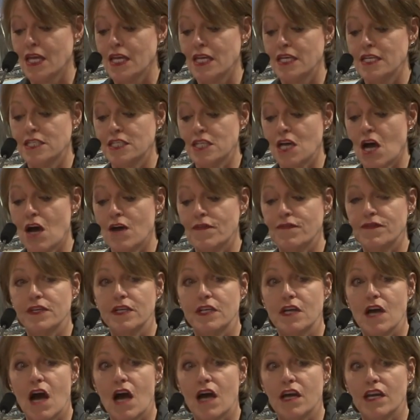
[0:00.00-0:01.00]
He's
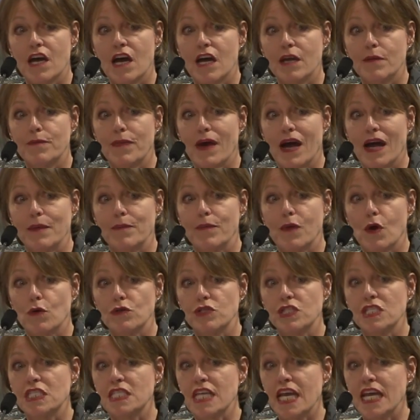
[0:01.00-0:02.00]
often called on by
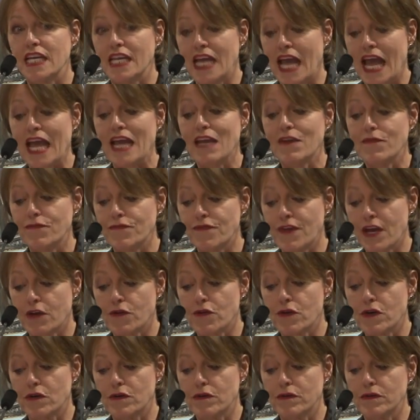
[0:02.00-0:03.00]
both state and
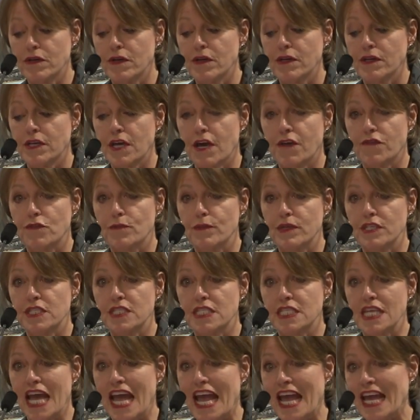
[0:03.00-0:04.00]
federal
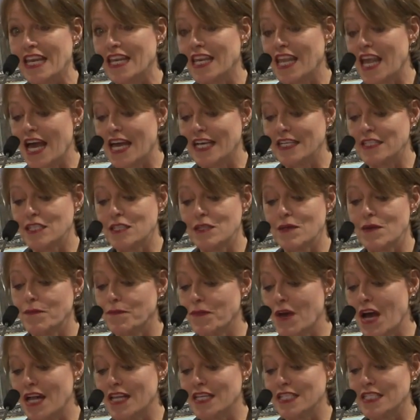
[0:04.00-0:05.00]
governments to analyze
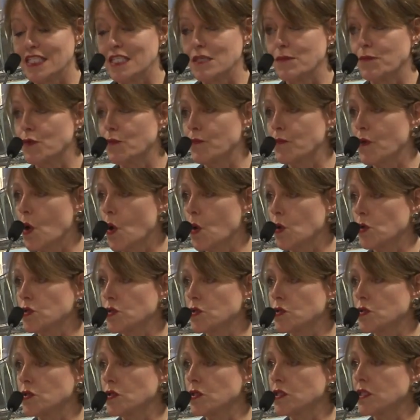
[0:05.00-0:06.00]
policy
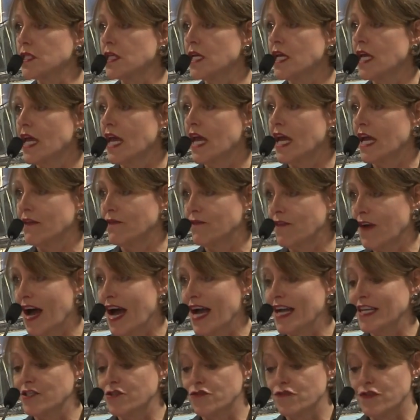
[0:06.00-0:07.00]
proposals,
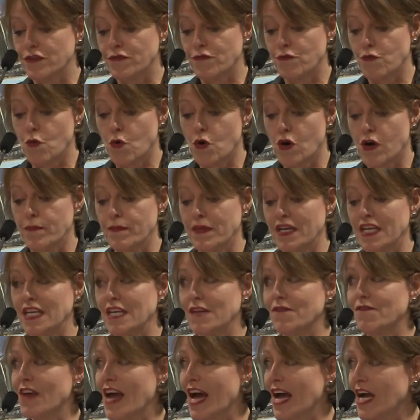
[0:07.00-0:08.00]
advise reform, and
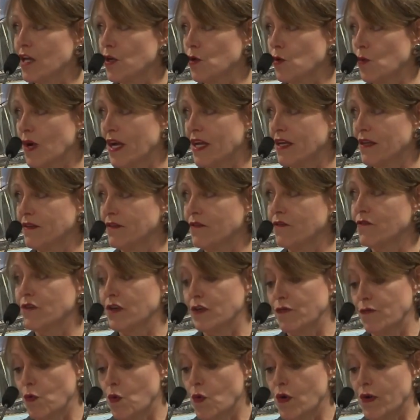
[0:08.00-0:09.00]
evaluate
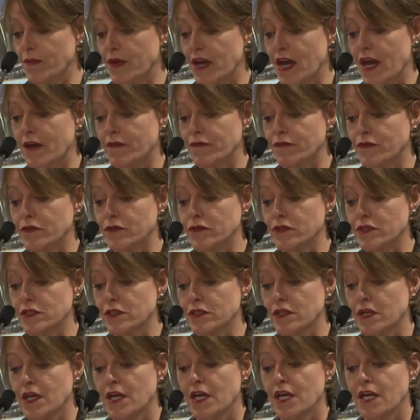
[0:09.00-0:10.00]
reform
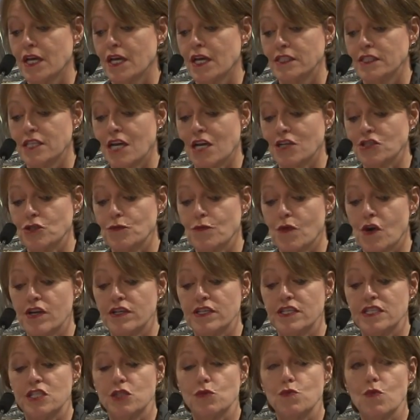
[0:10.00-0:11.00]
efforts. Doctor
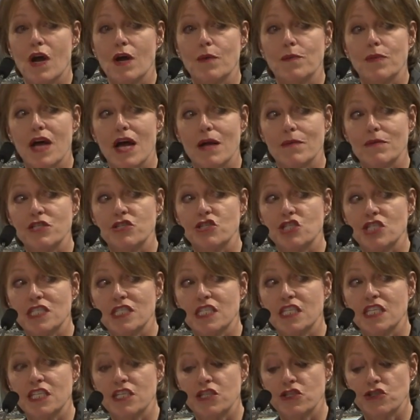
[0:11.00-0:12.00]
Martin is well published
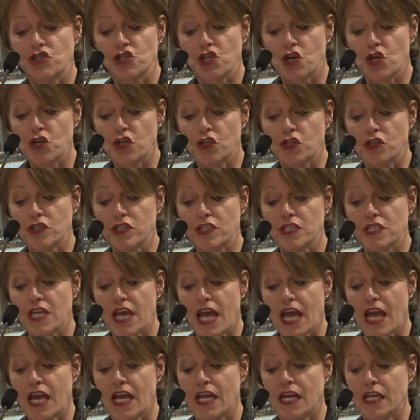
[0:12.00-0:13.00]
in leading journals,
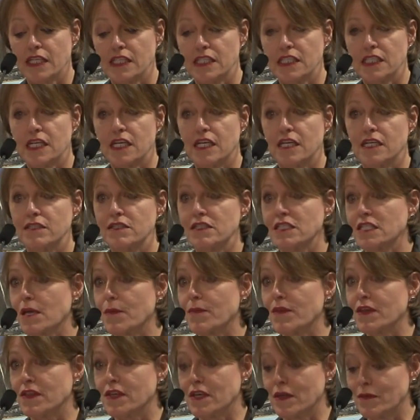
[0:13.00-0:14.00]
and uh,
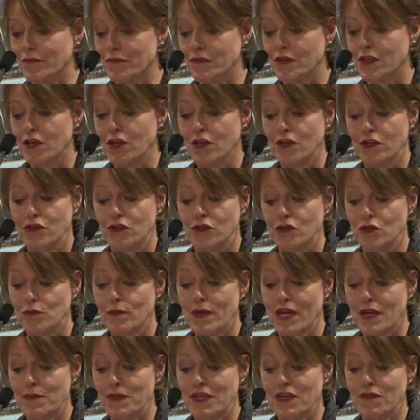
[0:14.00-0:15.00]
some of them you
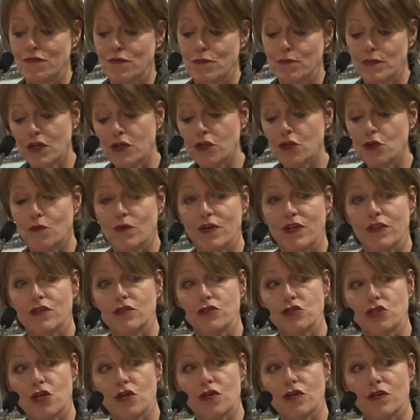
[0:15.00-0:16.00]
may be familiar with:
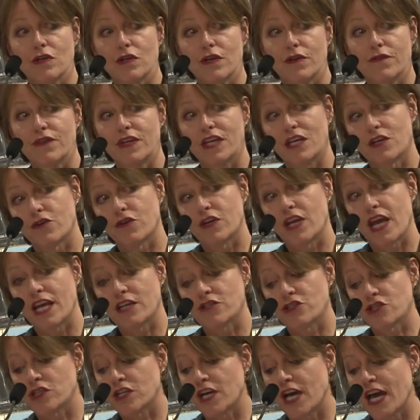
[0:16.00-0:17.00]
the Journal of
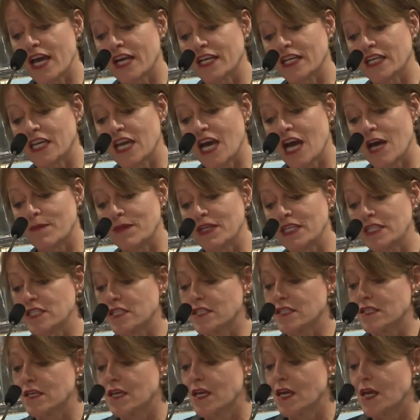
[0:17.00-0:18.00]
International
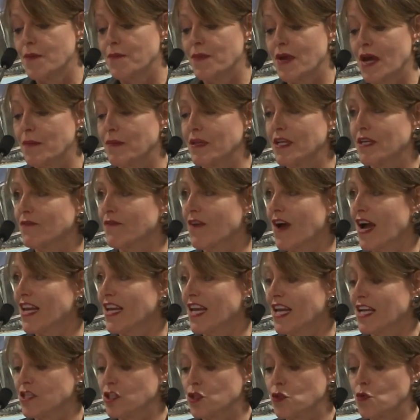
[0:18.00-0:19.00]
Economics, Public
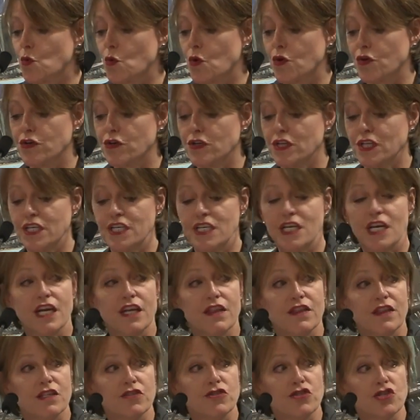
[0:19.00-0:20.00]
Finance Quarterly,
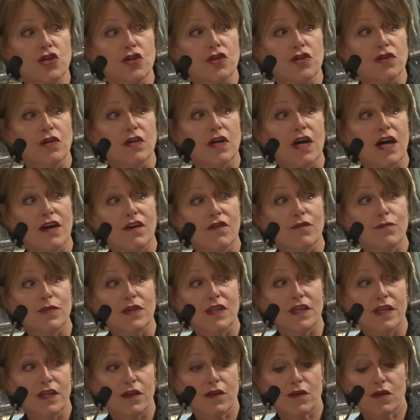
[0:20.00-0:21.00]
and the Journal of
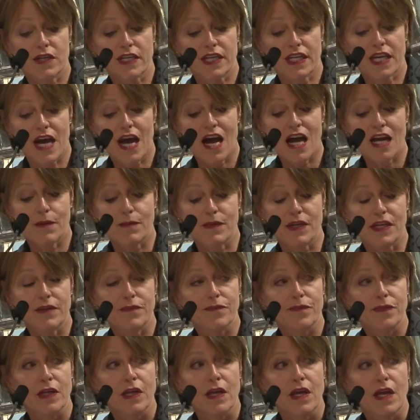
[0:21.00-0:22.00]
Political Economy.